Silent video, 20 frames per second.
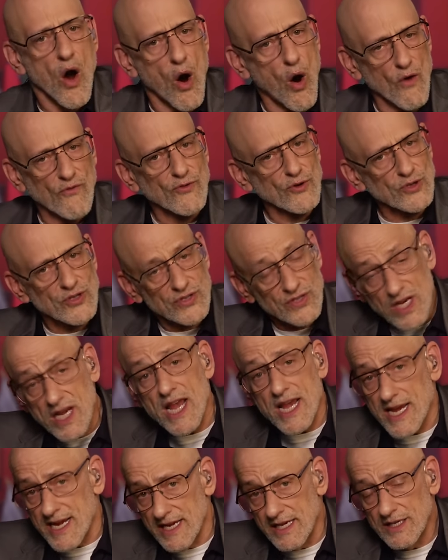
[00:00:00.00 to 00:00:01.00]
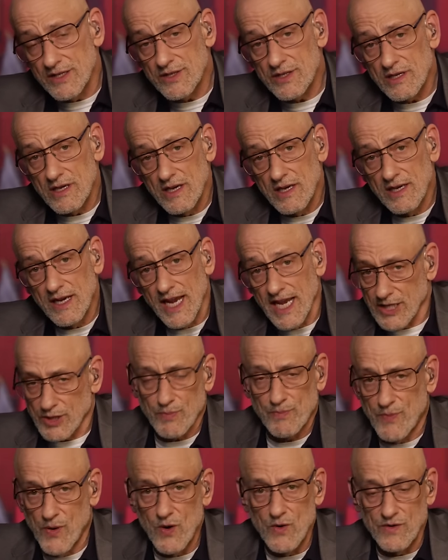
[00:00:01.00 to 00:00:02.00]
Overseas,
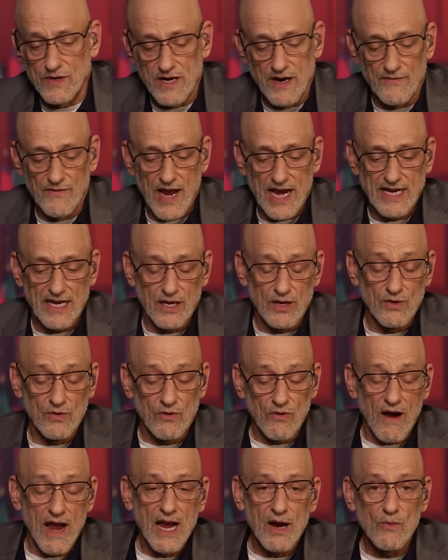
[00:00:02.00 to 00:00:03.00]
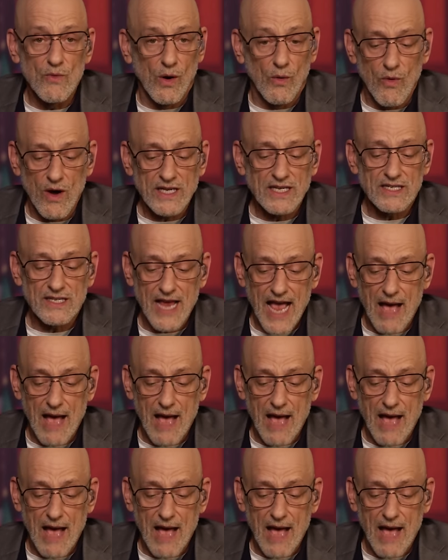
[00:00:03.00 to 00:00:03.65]
it's Putin invading Ukraine. Well, what's